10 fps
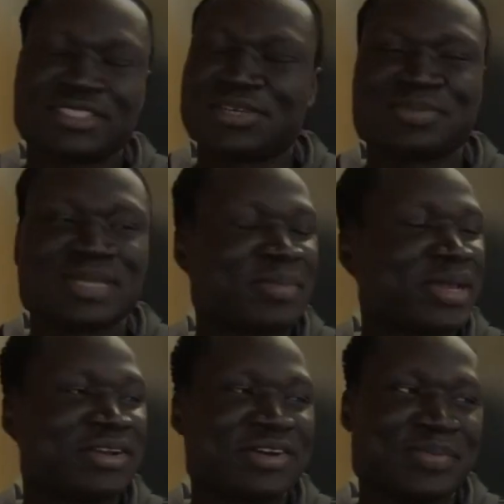sometimes
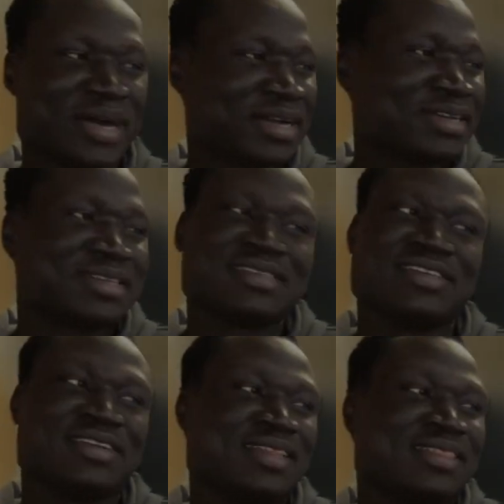I go back,
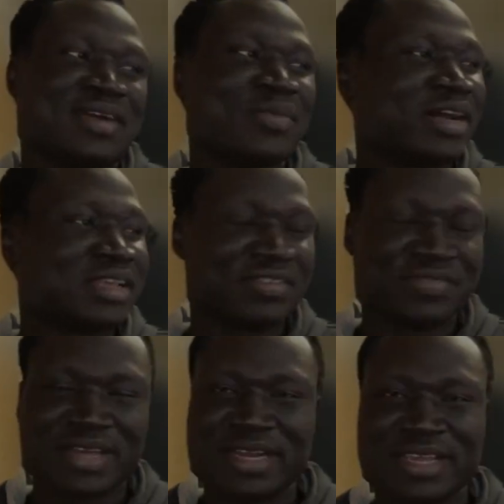you know, I think about
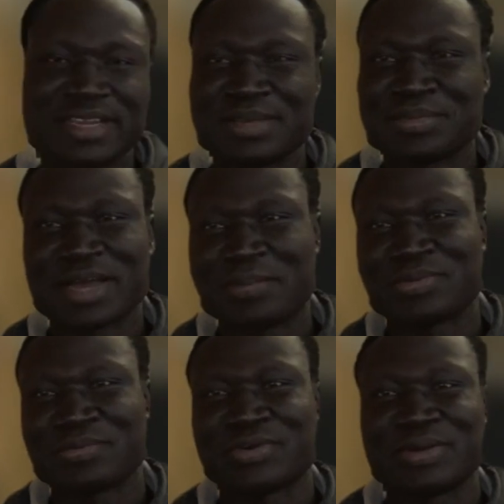if that day never
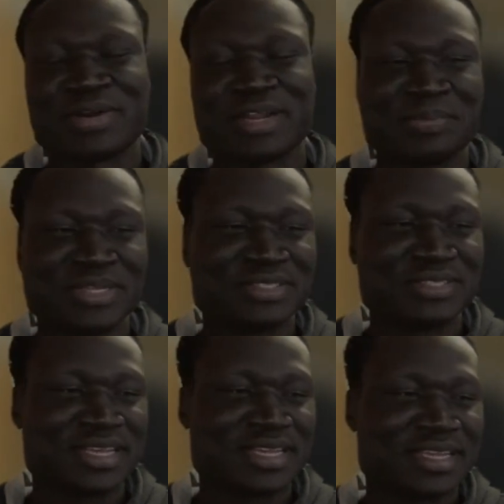happened, where would I be
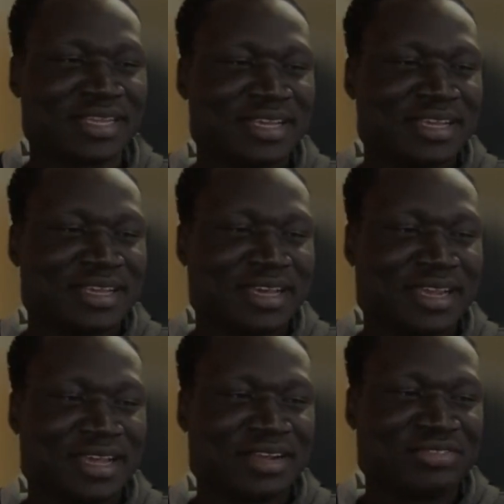today?
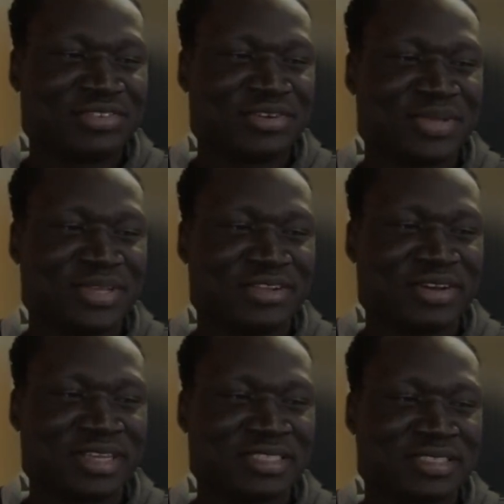And for me, you
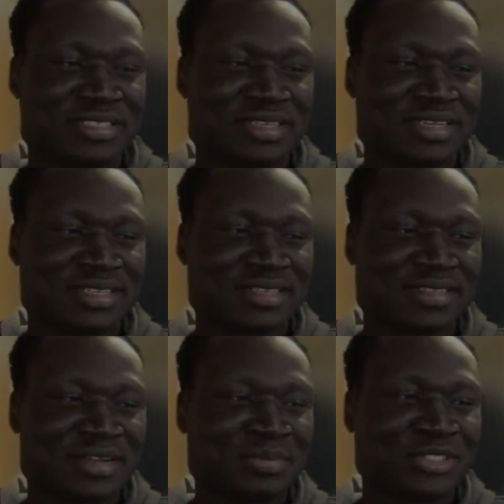know, I just
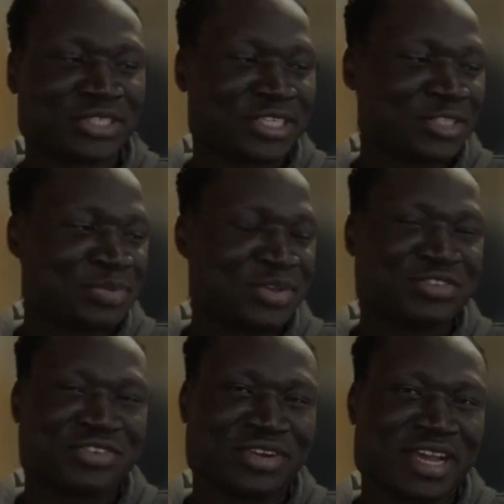envision this
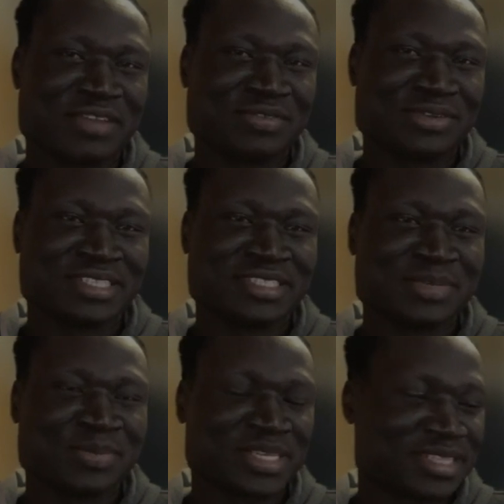beautiful life. You know, I
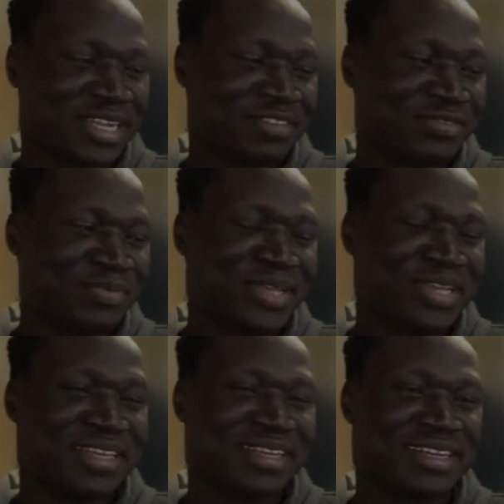see myself
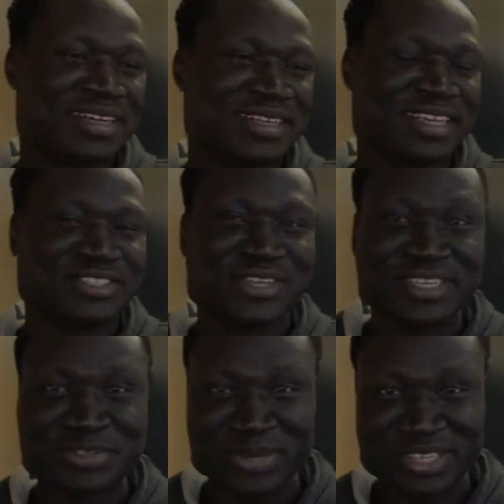being a
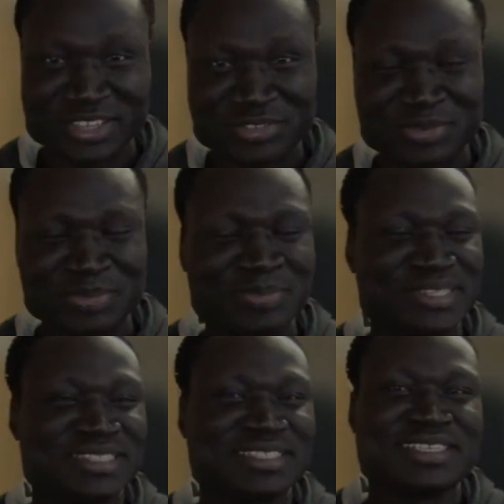journalist working for
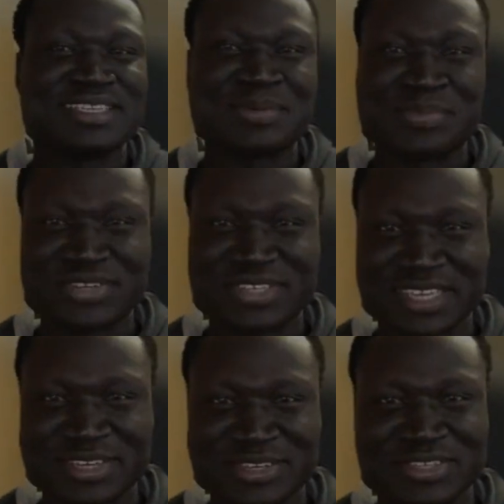BBC,
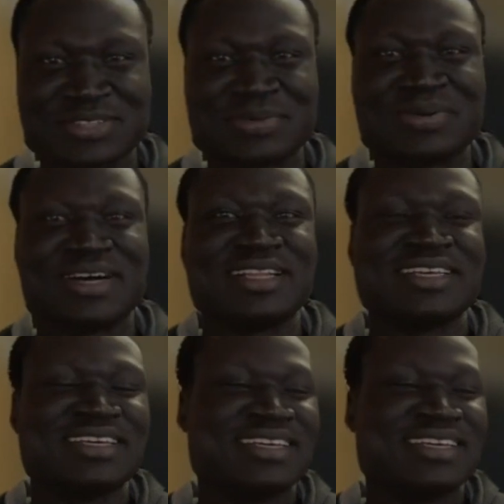reporting across the world